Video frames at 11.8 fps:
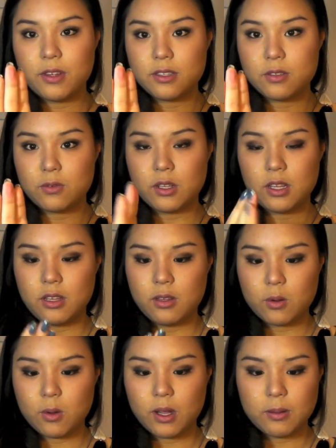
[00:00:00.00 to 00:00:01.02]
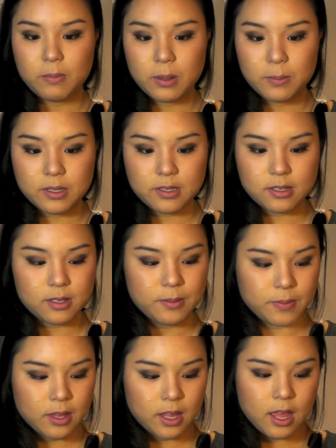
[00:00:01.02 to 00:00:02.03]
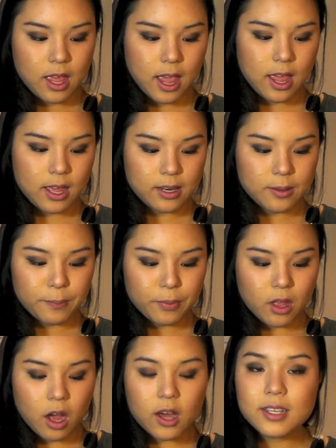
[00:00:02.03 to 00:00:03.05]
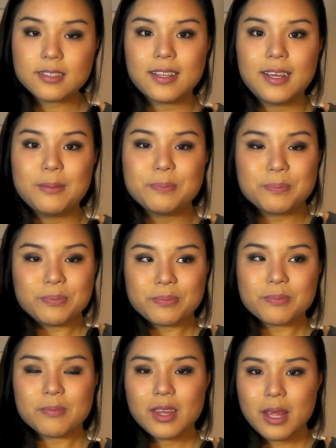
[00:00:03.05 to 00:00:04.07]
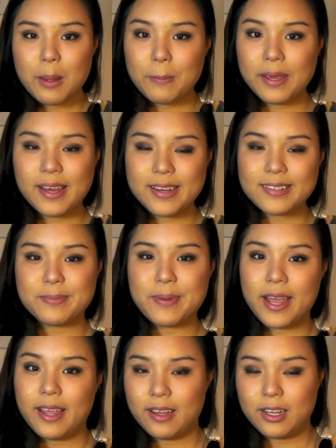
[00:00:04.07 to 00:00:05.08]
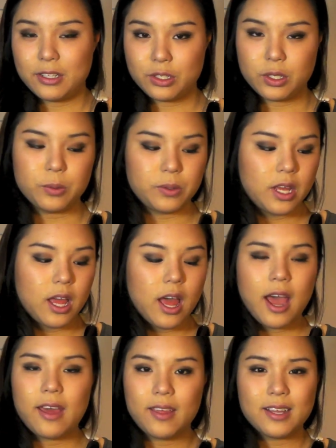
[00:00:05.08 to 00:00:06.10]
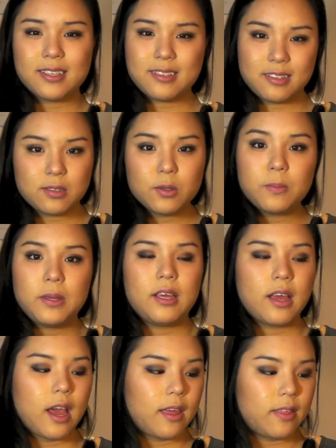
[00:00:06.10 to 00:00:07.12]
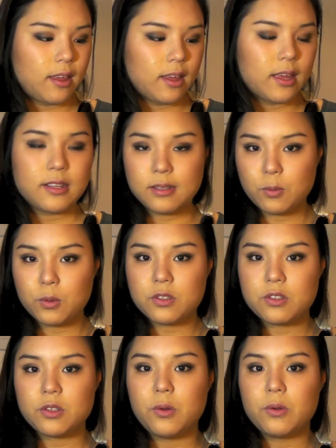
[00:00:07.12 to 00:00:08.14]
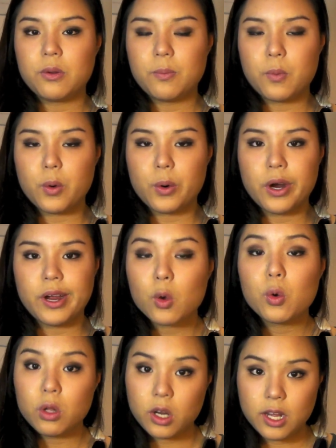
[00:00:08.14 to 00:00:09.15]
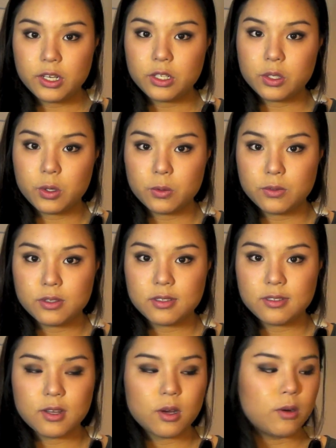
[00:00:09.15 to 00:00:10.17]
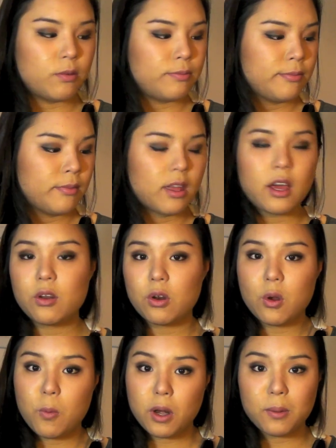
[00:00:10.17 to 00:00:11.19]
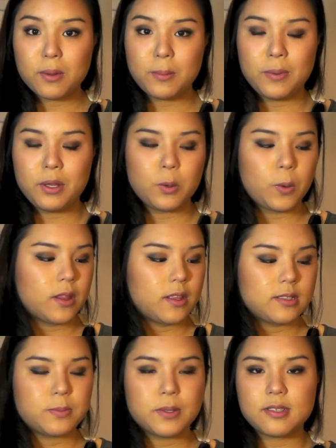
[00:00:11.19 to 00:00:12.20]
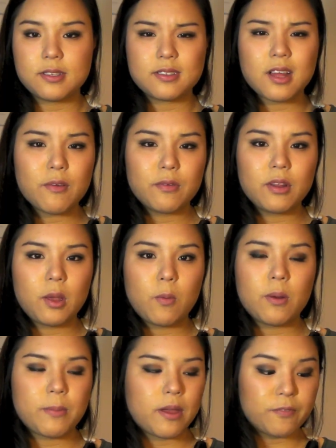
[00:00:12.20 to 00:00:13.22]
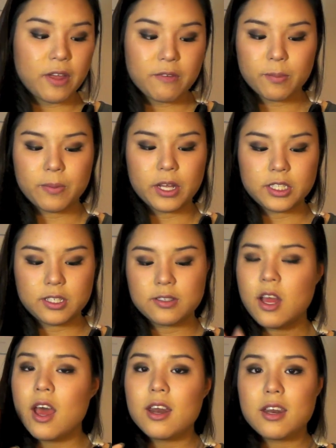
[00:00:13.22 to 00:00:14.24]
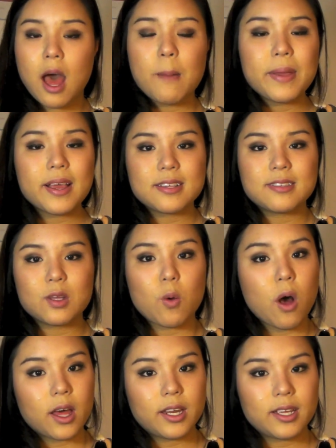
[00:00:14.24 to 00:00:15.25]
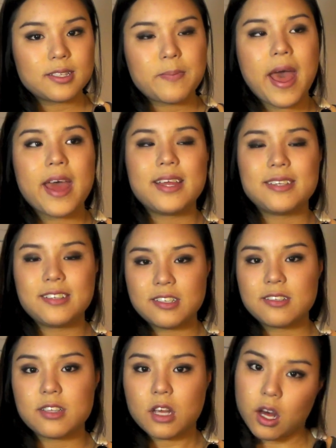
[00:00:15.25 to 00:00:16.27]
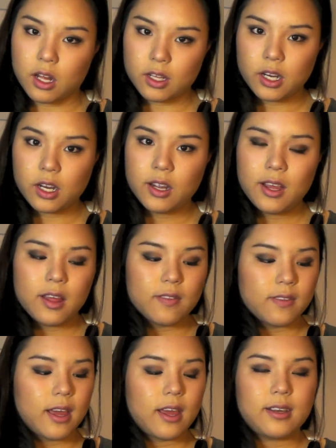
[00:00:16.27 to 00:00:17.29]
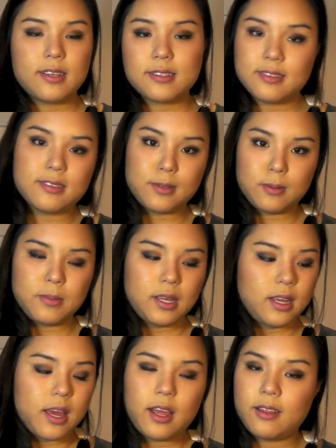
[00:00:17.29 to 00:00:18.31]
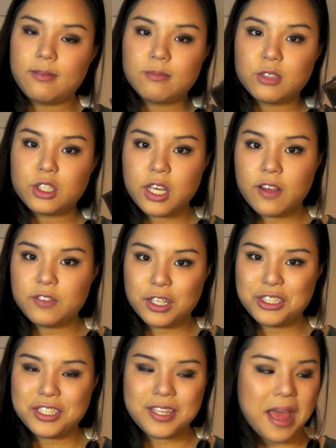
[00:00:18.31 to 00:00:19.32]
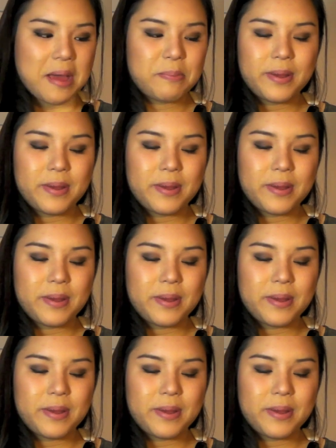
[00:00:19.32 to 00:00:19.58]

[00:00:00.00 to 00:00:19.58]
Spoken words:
It's really quite pigmented. And honestly, because of my undertone, I think it doesn't suit me. I think it would suit more cooler undertones. So I don't know what I'm going to be doing with this because it's not really one of my favorite blushes. Not because the quality is bad, it's just the color that doesn't suit me, and I should have judged that.